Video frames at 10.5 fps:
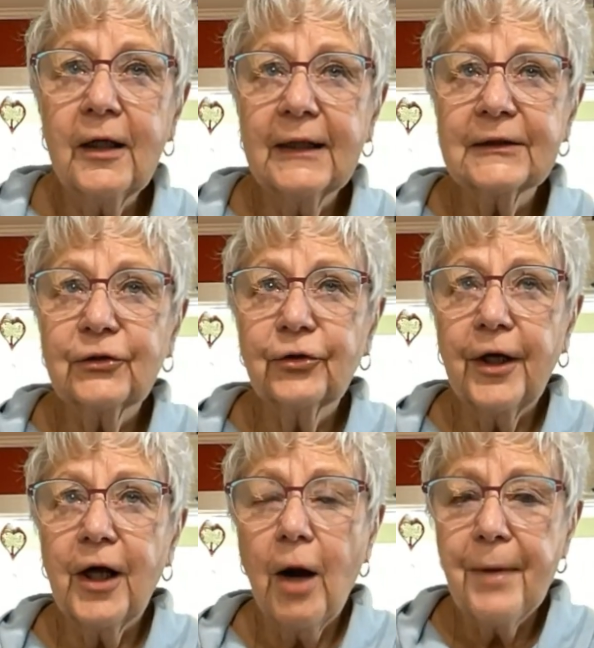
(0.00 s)

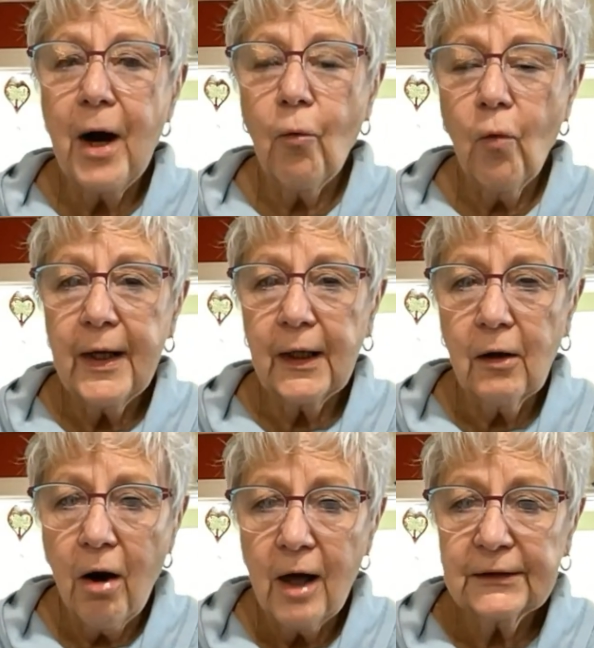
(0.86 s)
yesterday about what it
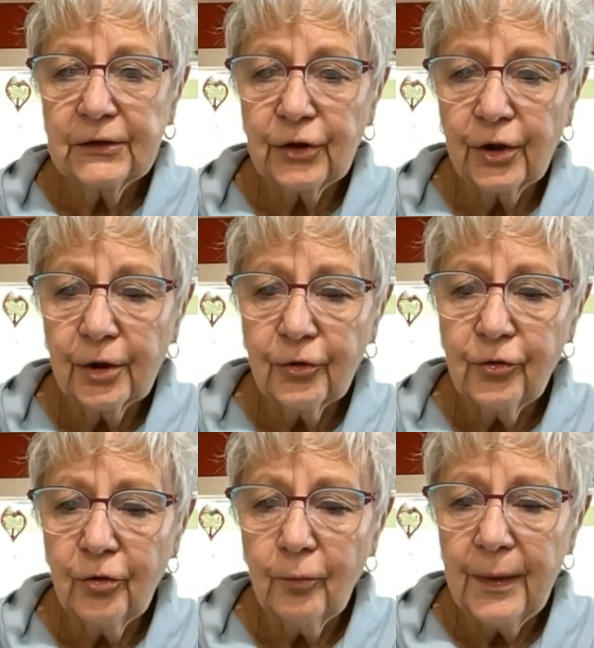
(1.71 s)
costs
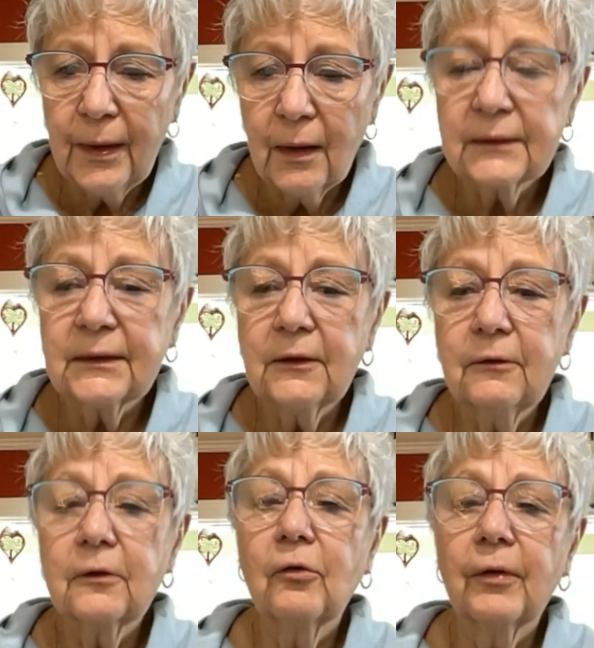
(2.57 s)
to be a
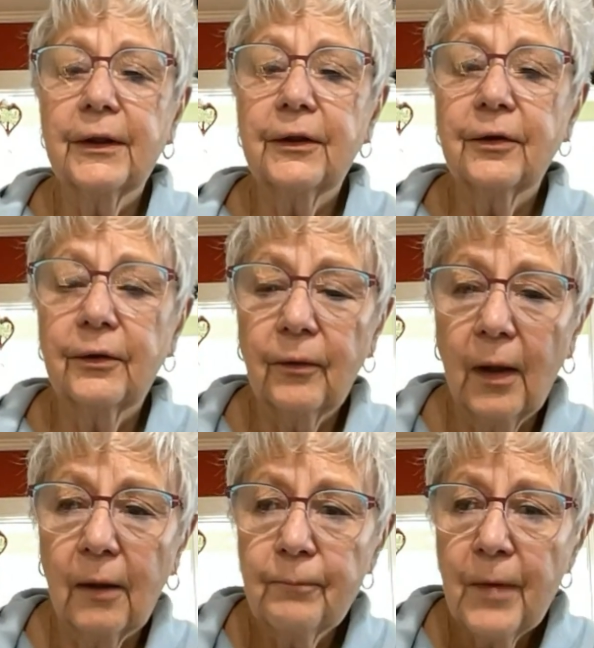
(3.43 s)
student going to
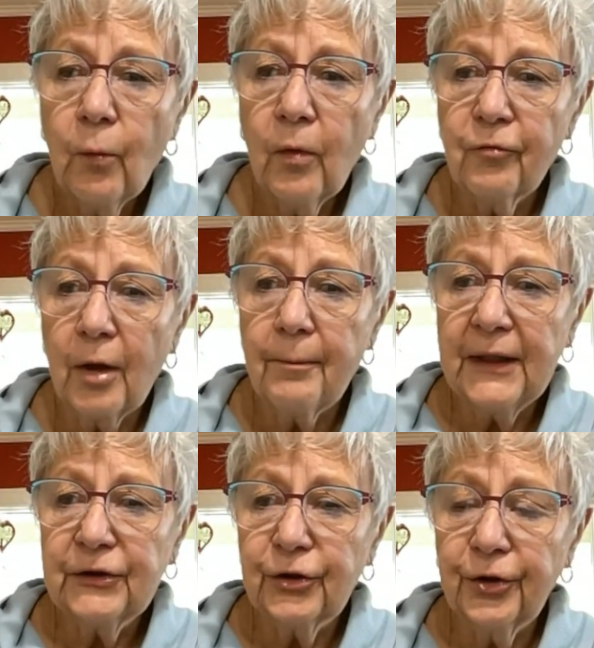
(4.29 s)
one of our
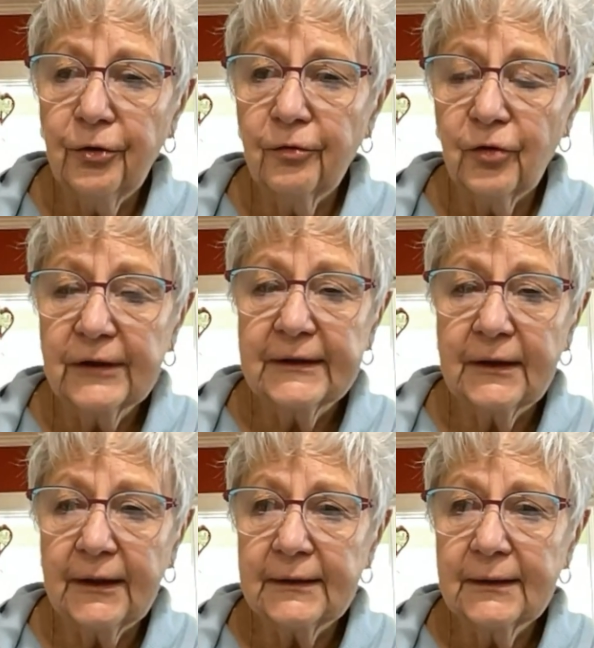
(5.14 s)
major
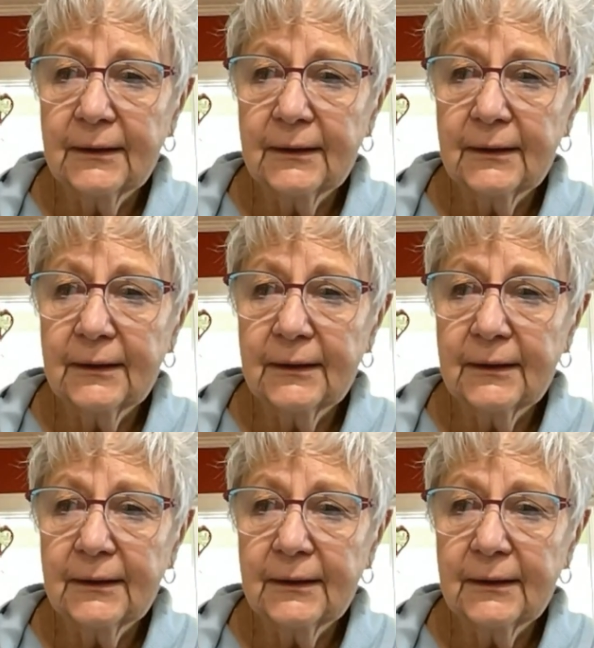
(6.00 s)
universities.